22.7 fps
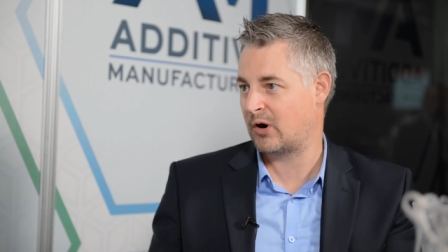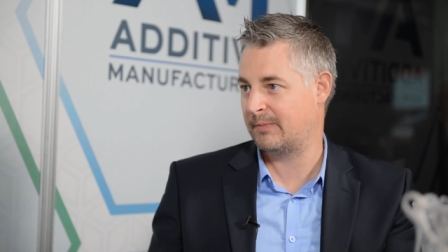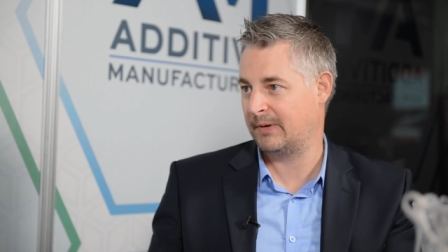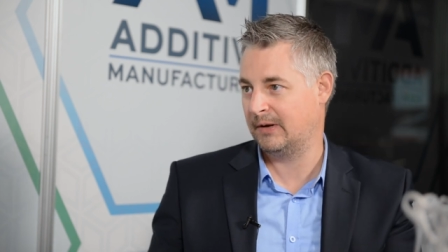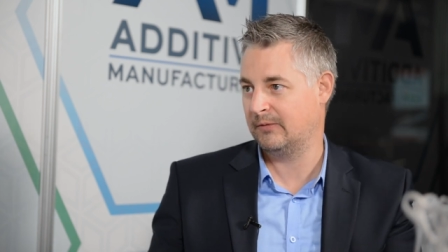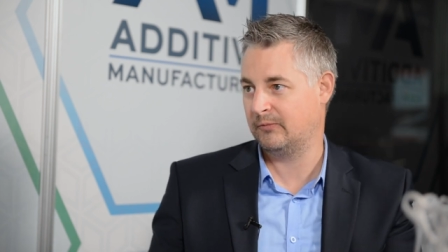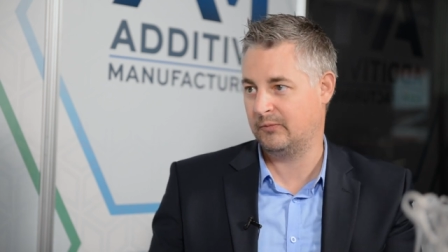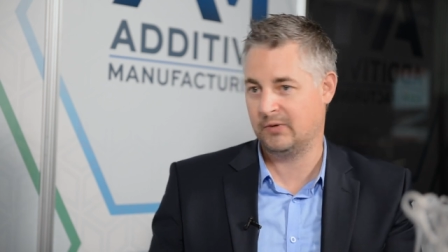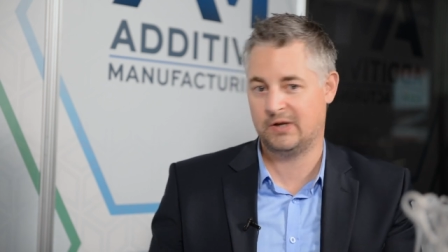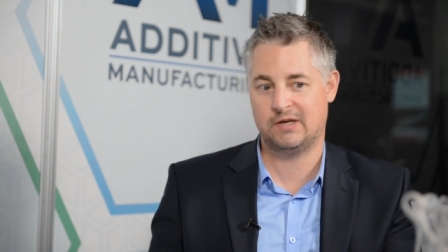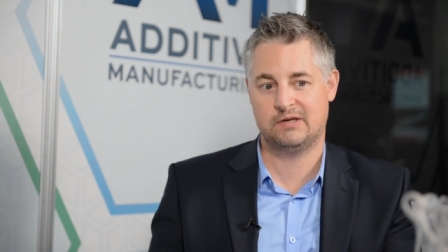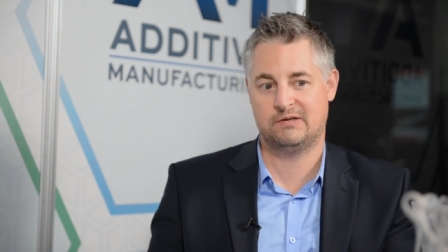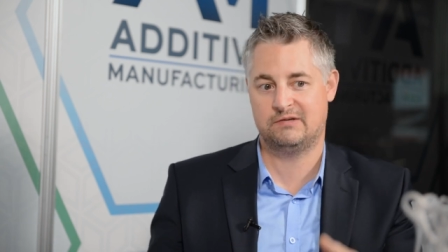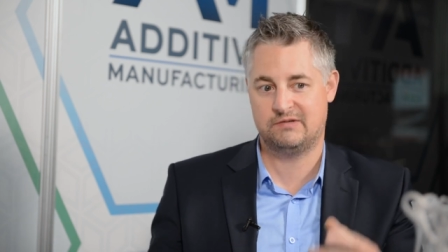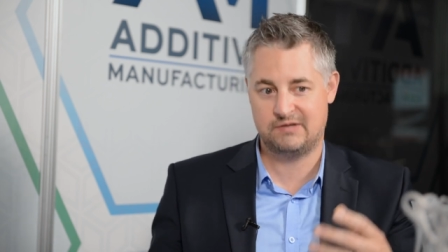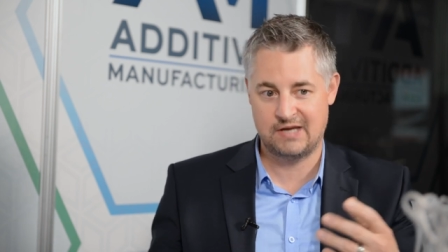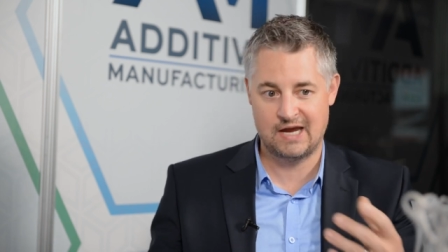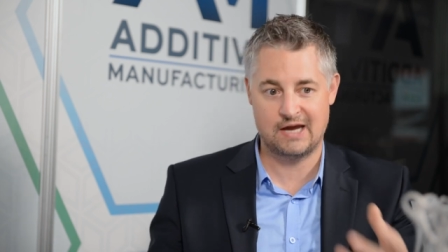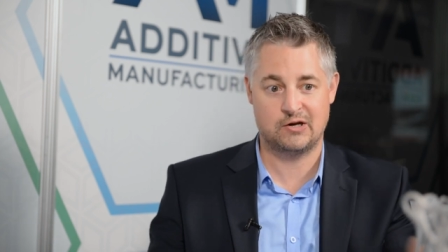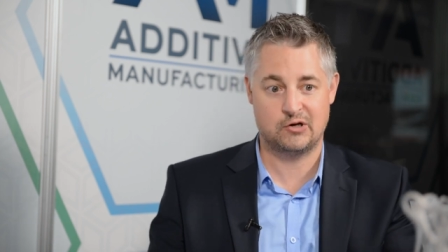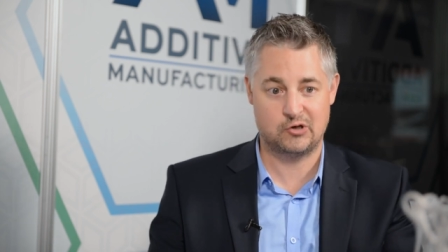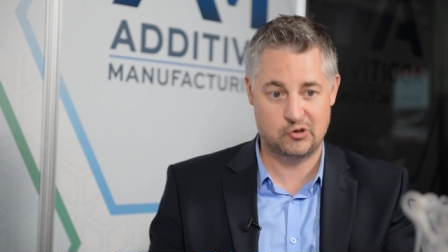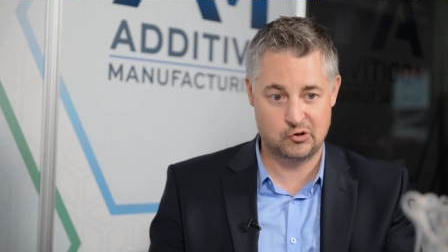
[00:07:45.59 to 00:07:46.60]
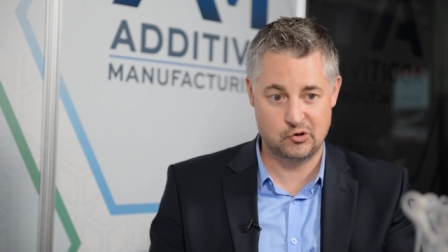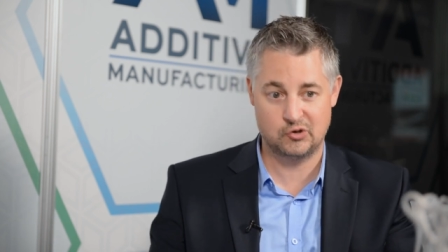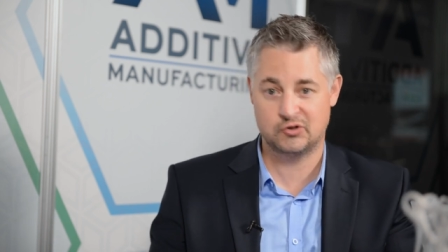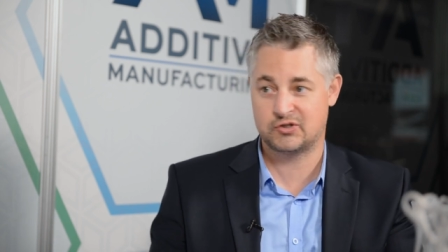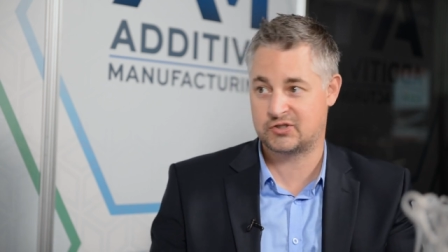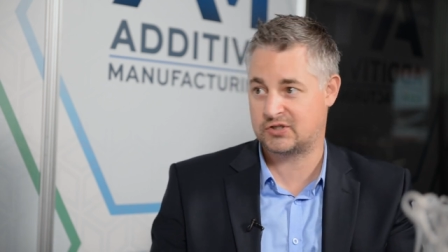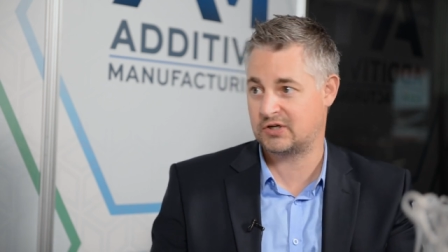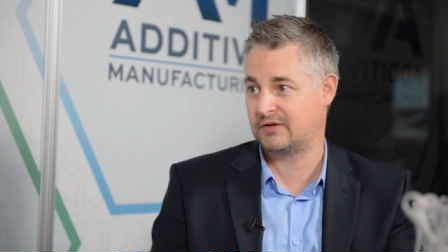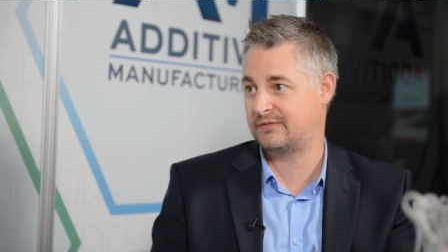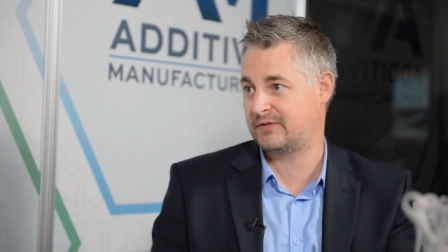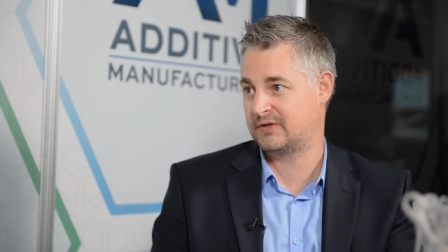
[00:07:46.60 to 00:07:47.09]
but we get good
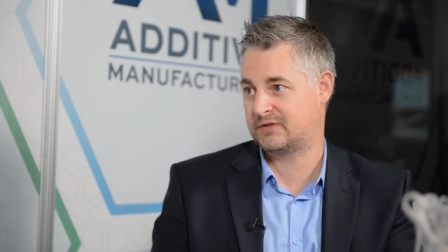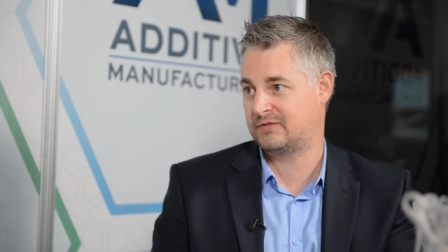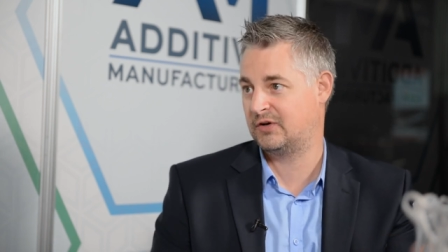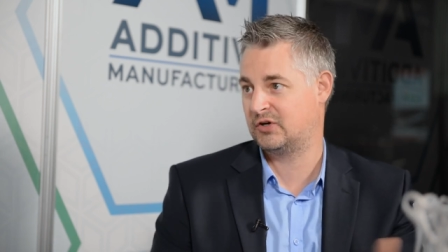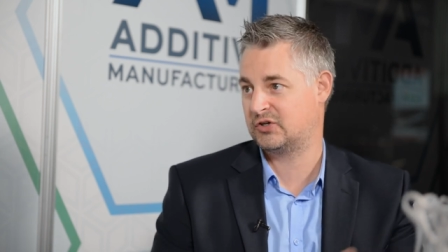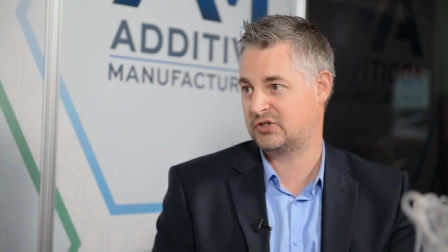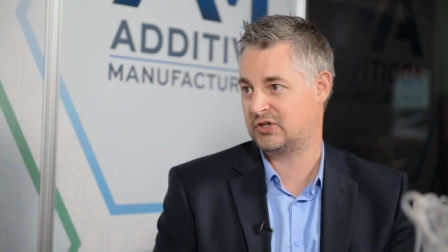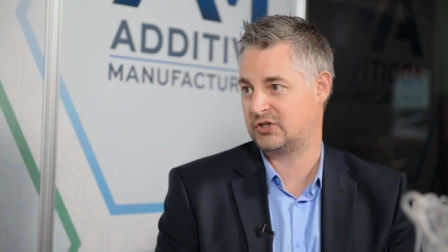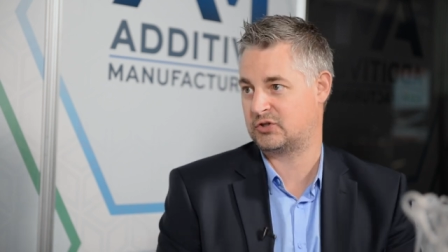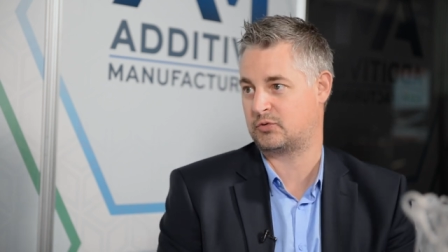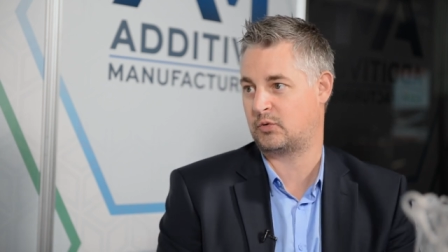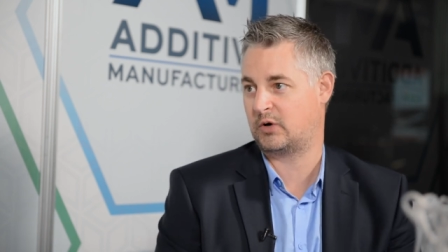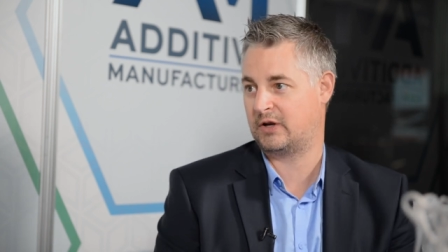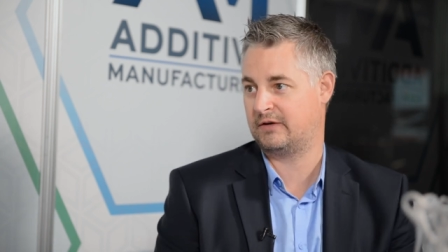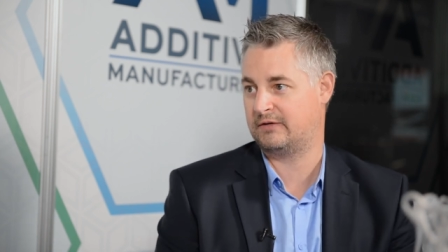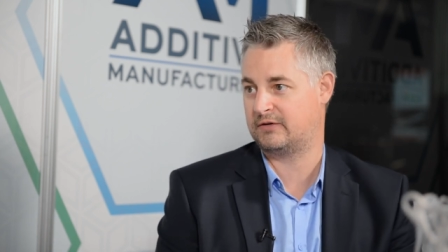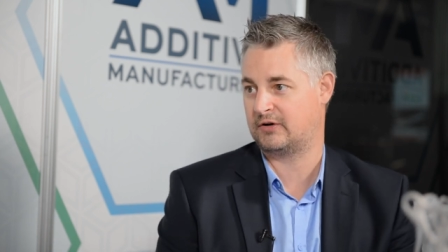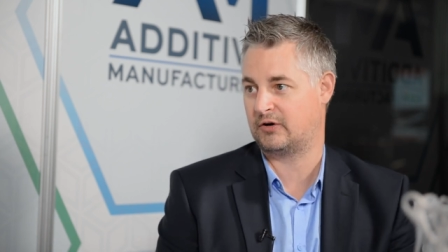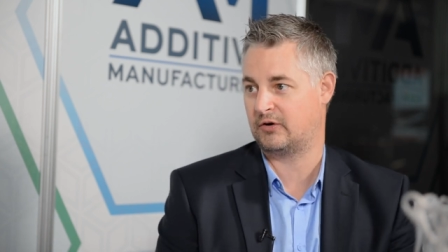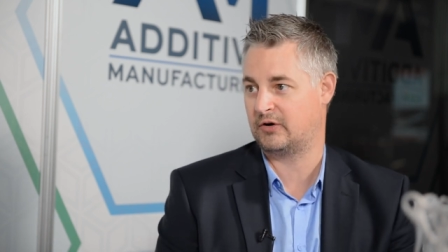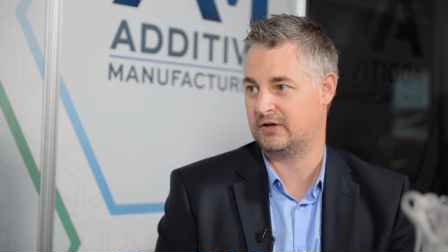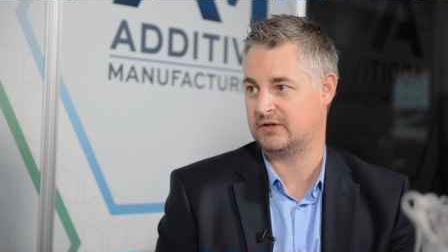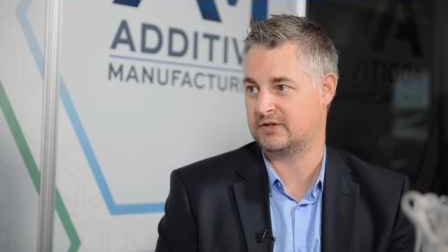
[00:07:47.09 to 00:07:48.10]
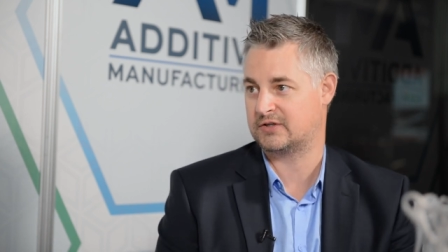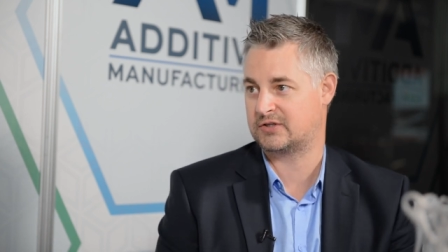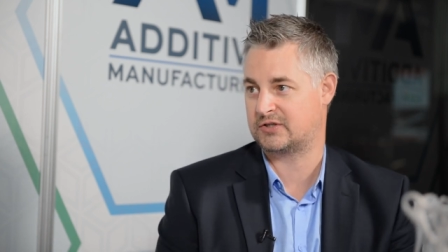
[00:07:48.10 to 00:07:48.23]
surface finish at 20 degrees.